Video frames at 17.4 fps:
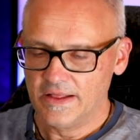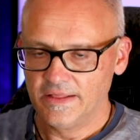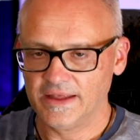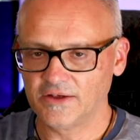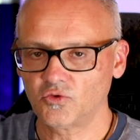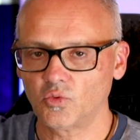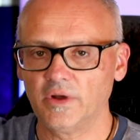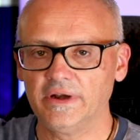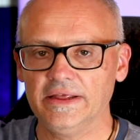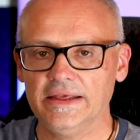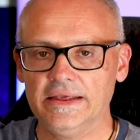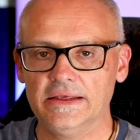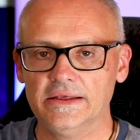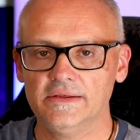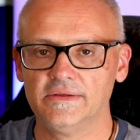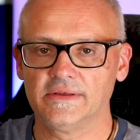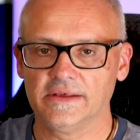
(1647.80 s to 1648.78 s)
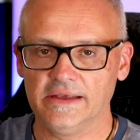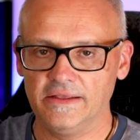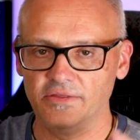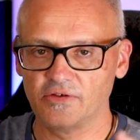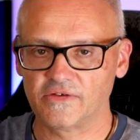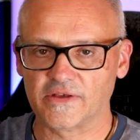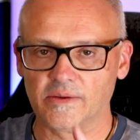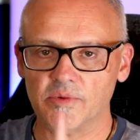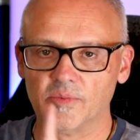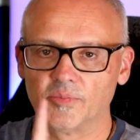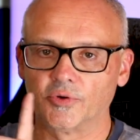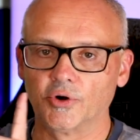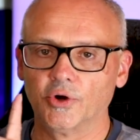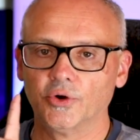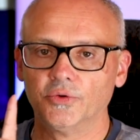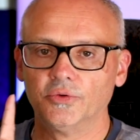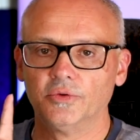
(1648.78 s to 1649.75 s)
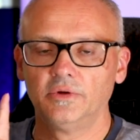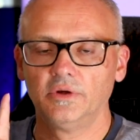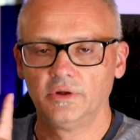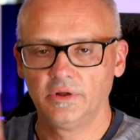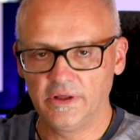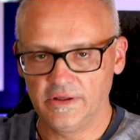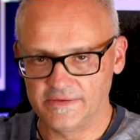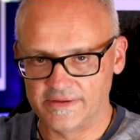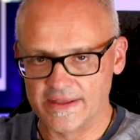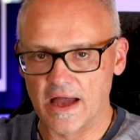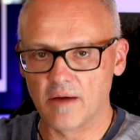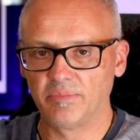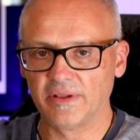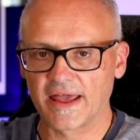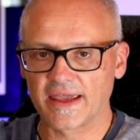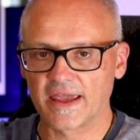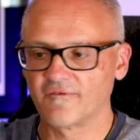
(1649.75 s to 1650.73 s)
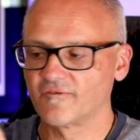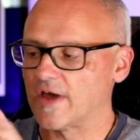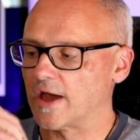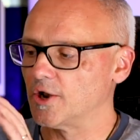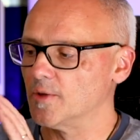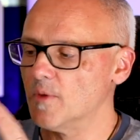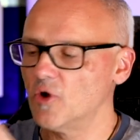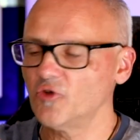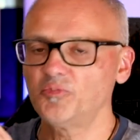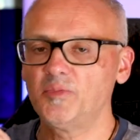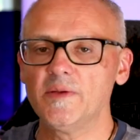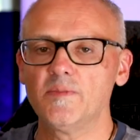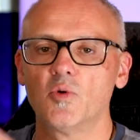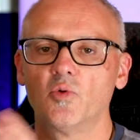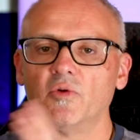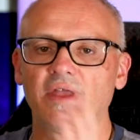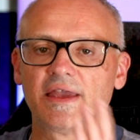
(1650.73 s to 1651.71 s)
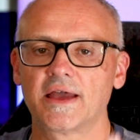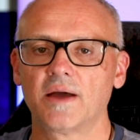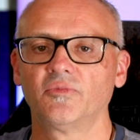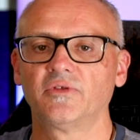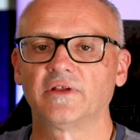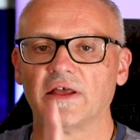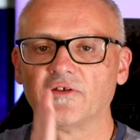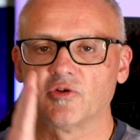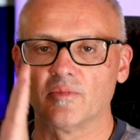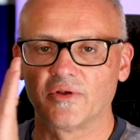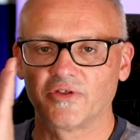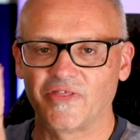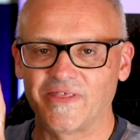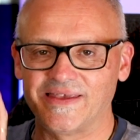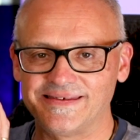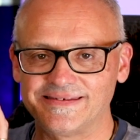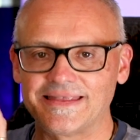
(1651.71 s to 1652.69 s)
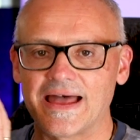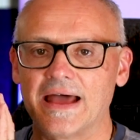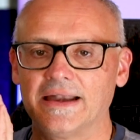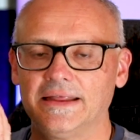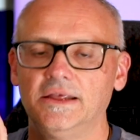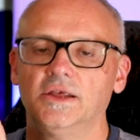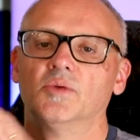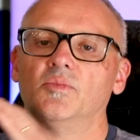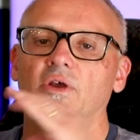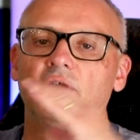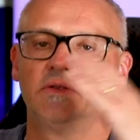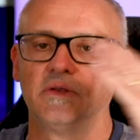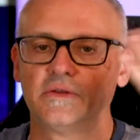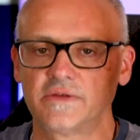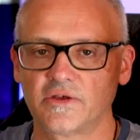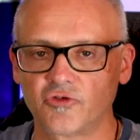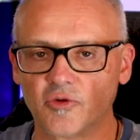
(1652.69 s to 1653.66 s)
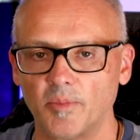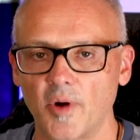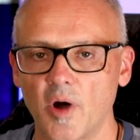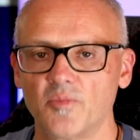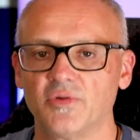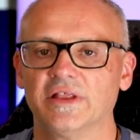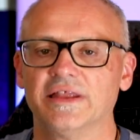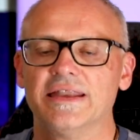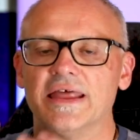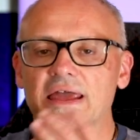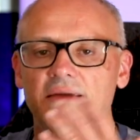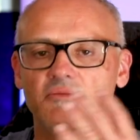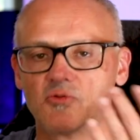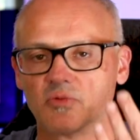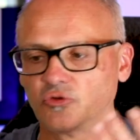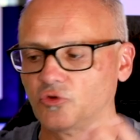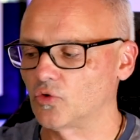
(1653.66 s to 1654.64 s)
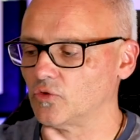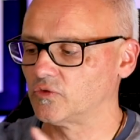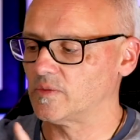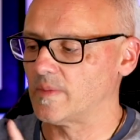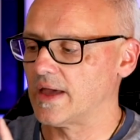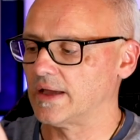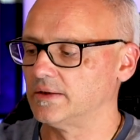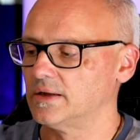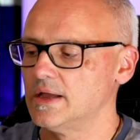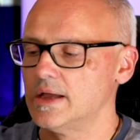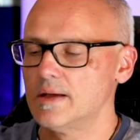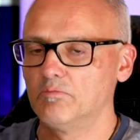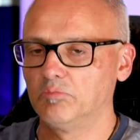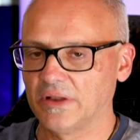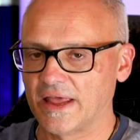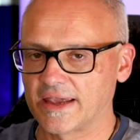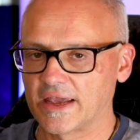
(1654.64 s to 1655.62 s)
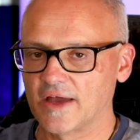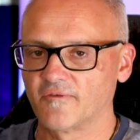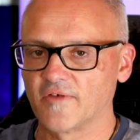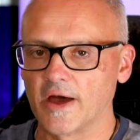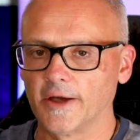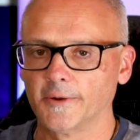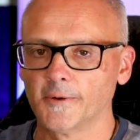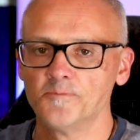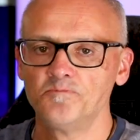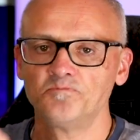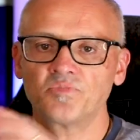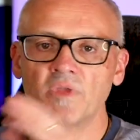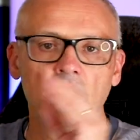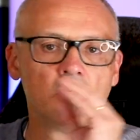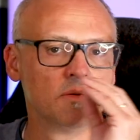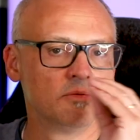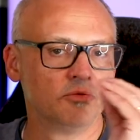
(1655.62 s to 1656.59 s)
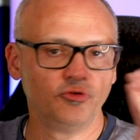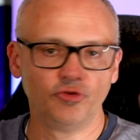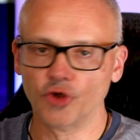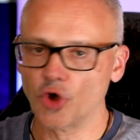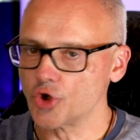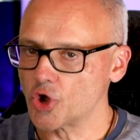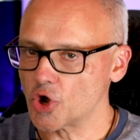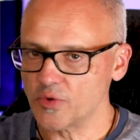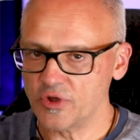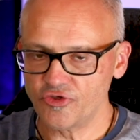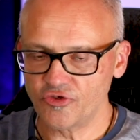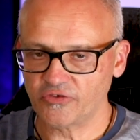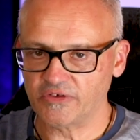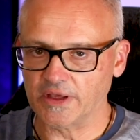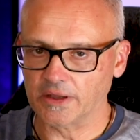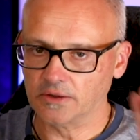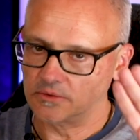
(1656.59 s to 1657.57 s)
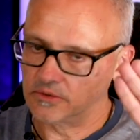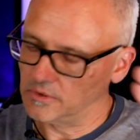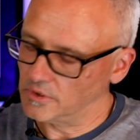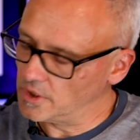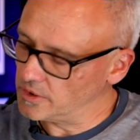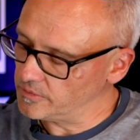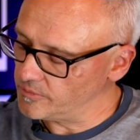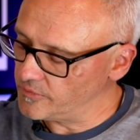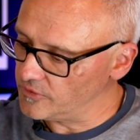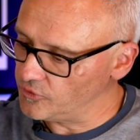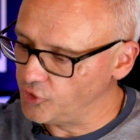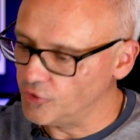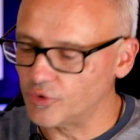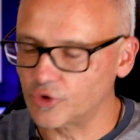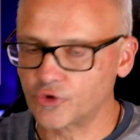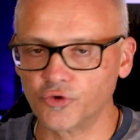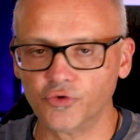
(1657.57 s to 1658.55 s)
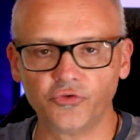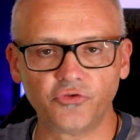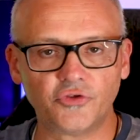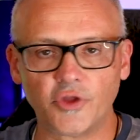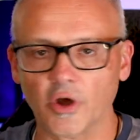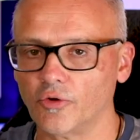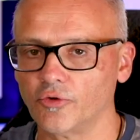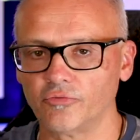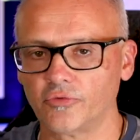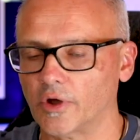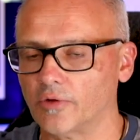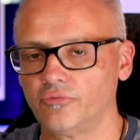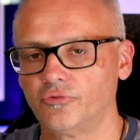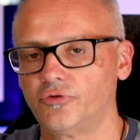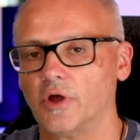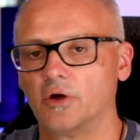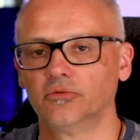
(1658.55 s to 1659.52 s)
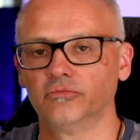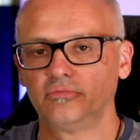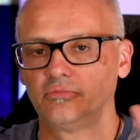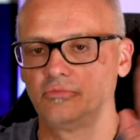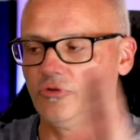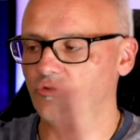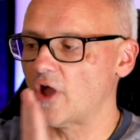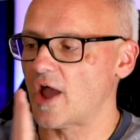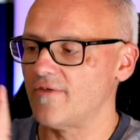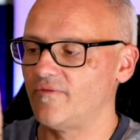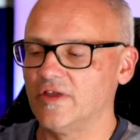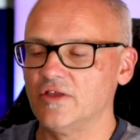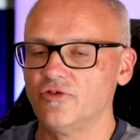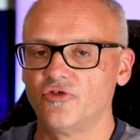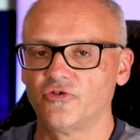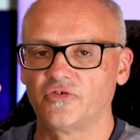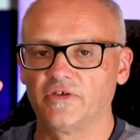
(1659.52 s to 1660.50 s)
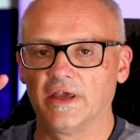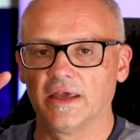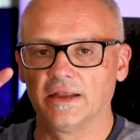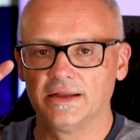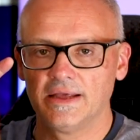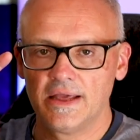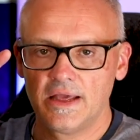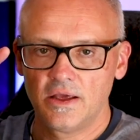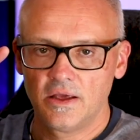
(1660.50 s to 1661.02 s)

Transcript: Next one is in the semi-pro, is now Black Afghano. Most people, when they come to NASOMATTO, they start here because it's such a popular name. Everyone talks about Black Afghano. Don't go in just yet. New recruits, don't dive in just yet.